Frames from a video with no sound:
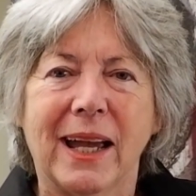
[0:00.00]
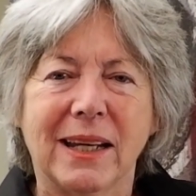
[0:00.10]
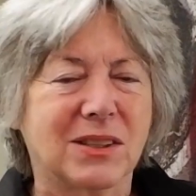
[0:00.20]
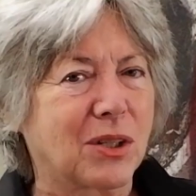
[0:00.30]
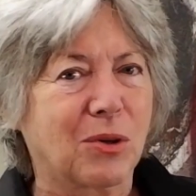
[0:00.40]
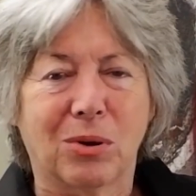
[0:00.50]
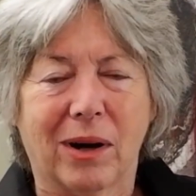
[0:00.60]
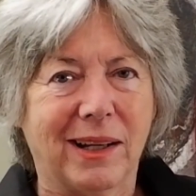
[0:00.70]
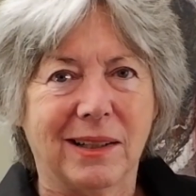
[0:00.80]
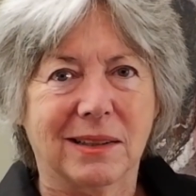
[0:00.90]
And it's a
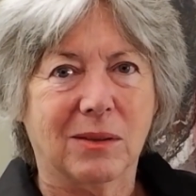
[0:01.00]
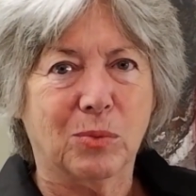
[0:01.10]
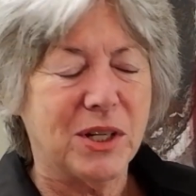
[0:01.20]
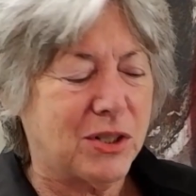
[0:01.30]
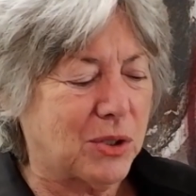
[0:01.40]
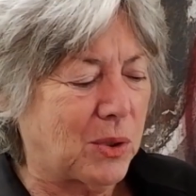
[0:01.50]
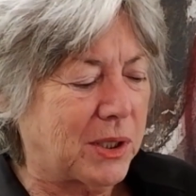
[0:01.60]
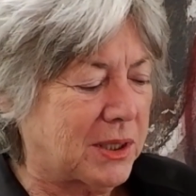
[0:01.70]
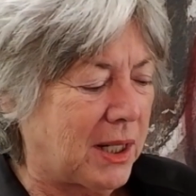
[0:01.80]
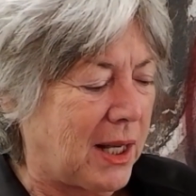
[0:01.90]
great
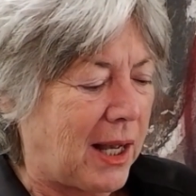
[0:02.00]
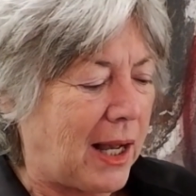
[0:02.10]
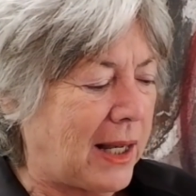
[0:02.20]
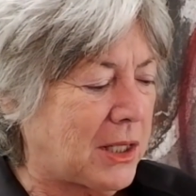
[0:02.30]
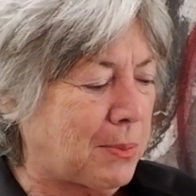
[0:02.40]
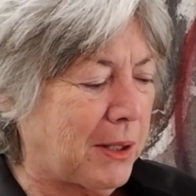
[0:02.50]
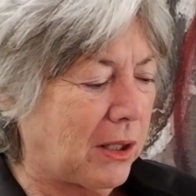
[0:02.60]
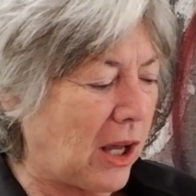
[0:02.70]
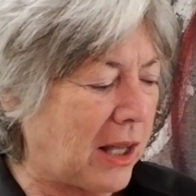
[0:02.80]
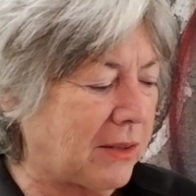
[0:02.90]
resource. I spent a
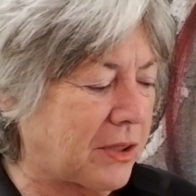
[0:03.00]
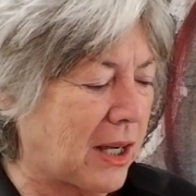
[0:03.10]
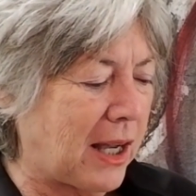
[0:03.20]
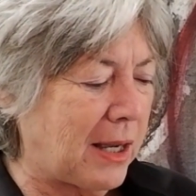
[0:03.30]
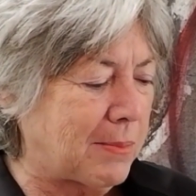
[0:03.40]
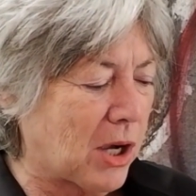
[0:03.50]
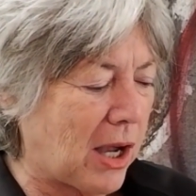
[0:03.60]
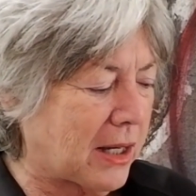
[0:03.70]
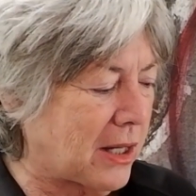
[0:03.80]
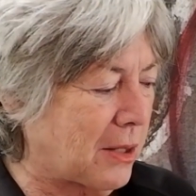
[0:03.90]
lot of time
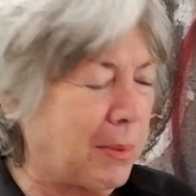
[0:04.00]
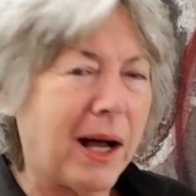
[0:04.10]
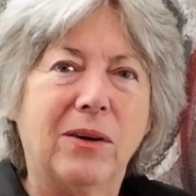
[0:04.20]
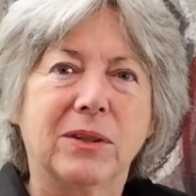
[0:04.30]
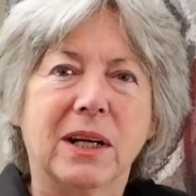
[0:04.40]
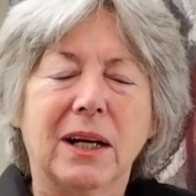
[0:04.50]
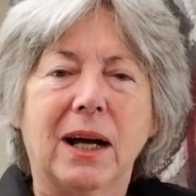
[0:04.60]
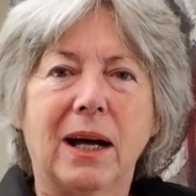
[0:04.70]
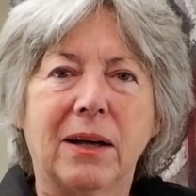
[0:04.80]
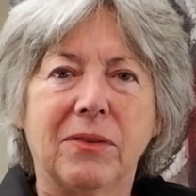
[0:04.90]
talking about
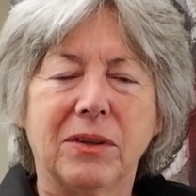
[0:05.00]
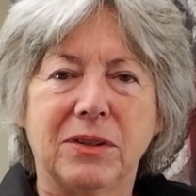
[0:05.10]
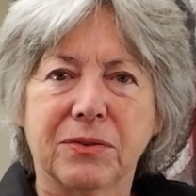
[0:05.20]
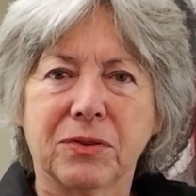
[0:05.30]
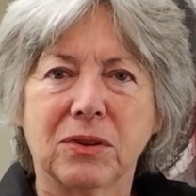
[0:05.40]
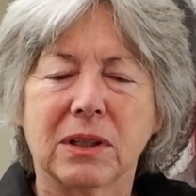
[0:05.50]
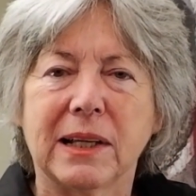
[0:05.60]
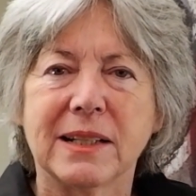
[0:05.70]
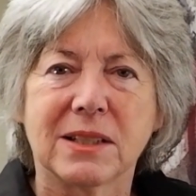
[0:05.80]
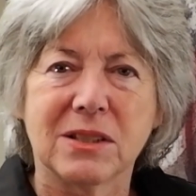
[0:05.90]
the different
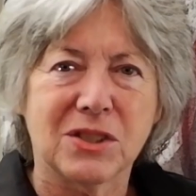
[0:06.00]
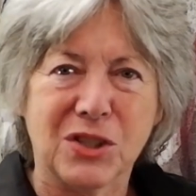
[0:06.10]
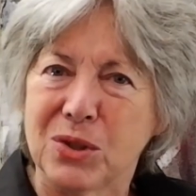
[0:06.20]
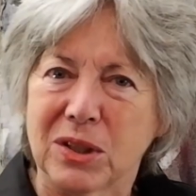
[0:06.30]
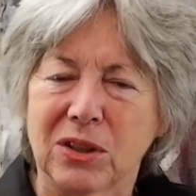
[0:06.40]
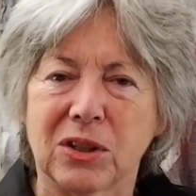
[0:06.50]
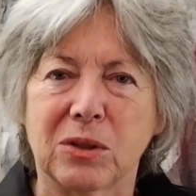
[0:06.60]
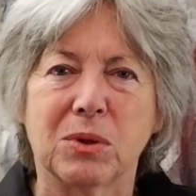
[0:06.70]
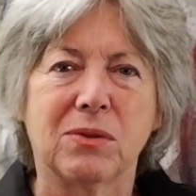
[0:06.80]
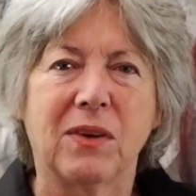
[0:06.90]
lessons that you can
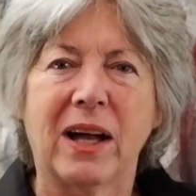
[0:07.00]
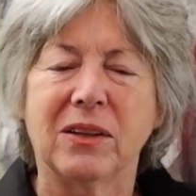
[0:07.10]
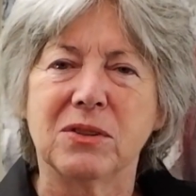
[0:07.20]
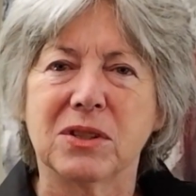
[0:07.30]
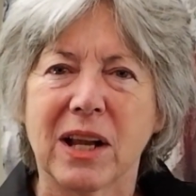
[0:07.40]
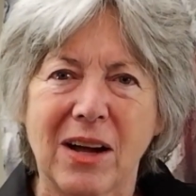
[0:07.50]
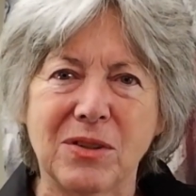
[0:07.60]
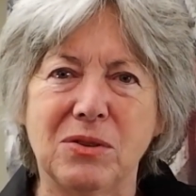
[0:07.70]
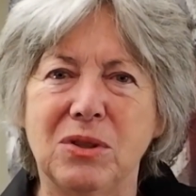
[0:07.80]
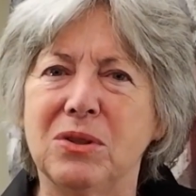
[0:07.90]
learn with values and how
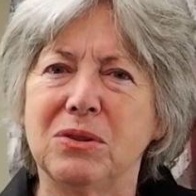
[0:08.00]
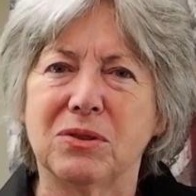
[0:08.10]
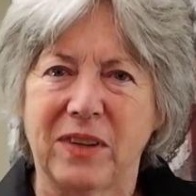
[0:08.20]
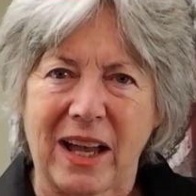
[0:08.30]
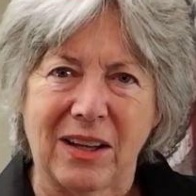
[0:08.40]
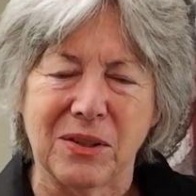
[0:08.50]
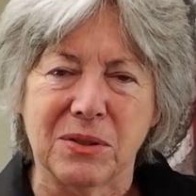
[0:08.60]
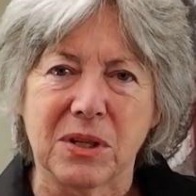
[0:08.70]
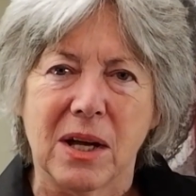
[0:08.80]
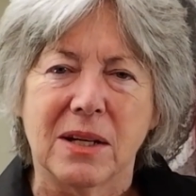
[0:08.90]
you use
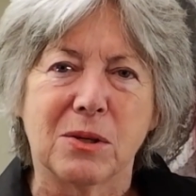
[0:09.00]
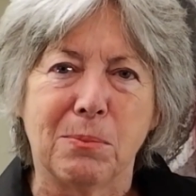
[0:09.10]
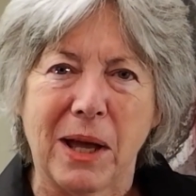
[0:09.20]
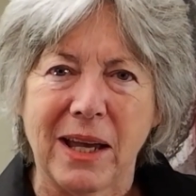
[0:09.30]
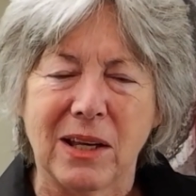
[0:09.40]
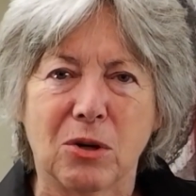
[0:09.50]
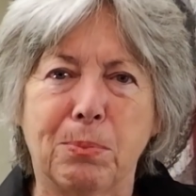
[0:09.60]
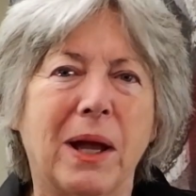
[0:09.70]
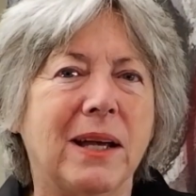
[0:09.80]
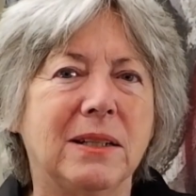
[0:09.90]
values to make your
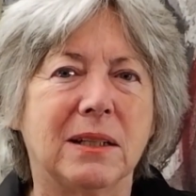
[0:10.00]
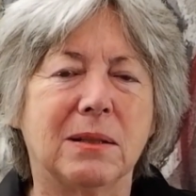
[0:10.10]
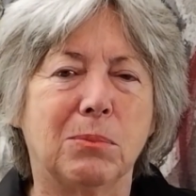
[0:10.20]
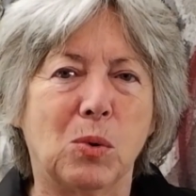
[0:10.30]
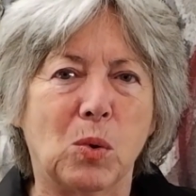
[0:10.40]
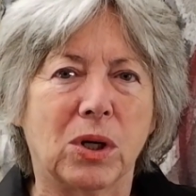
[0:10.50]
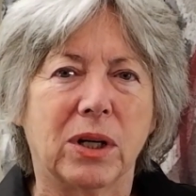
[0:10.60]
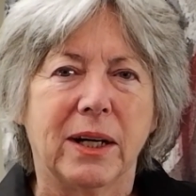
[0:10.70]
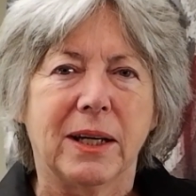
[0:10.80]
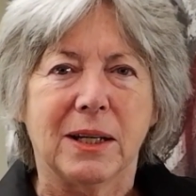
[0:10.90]
painting more
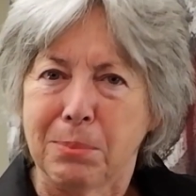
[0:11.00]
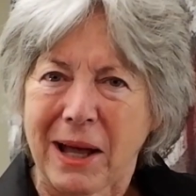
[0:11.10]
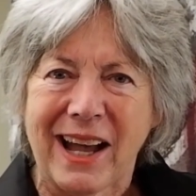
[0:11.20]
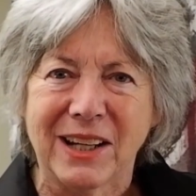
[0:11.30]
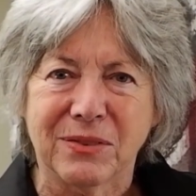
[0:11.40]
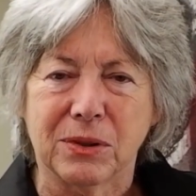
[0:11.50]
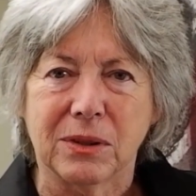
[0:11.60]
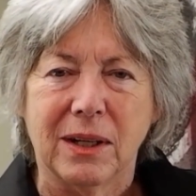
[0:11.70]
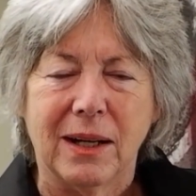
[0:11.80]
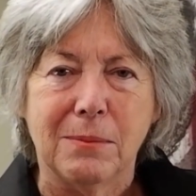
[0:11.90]

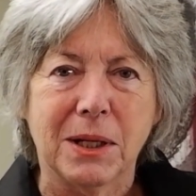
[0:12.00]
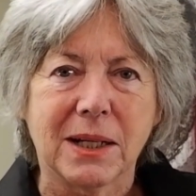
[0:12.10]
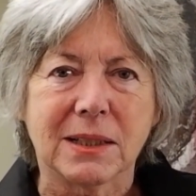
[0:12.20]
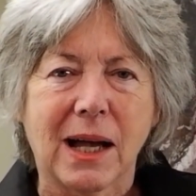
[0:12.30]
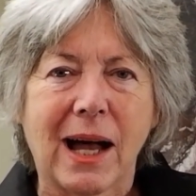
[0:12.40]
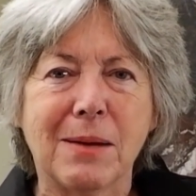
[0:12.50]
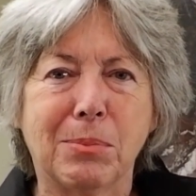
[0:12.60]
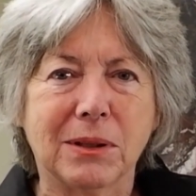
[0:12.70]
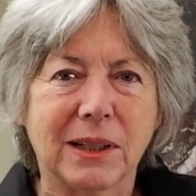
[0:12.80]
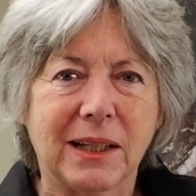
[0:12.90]
impactful. Because I
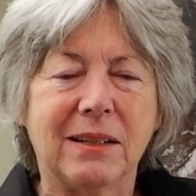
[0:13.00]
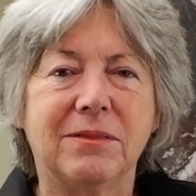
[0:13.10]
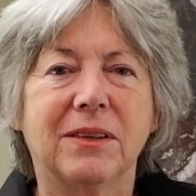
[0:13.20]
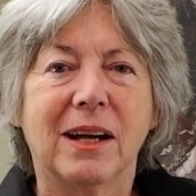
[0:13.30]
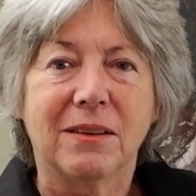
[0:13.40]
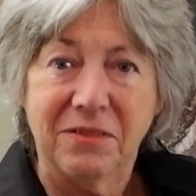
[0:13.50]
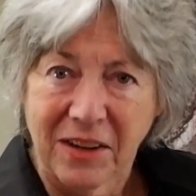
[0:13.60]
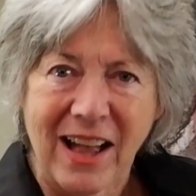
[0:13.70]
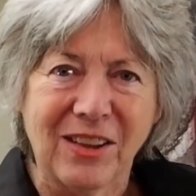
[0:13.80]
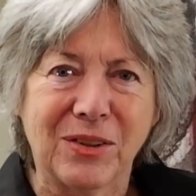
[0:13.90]
believe
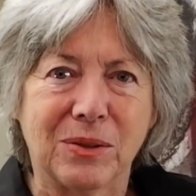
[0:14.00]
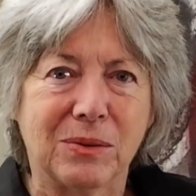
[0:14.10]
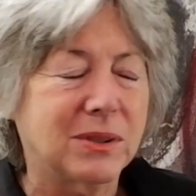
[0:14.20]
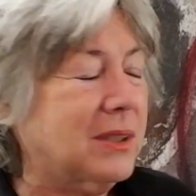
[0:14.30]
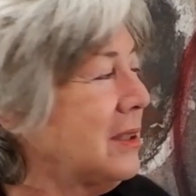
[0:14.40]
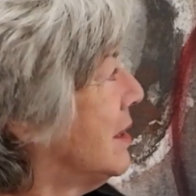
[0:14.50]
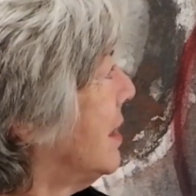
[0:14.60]
values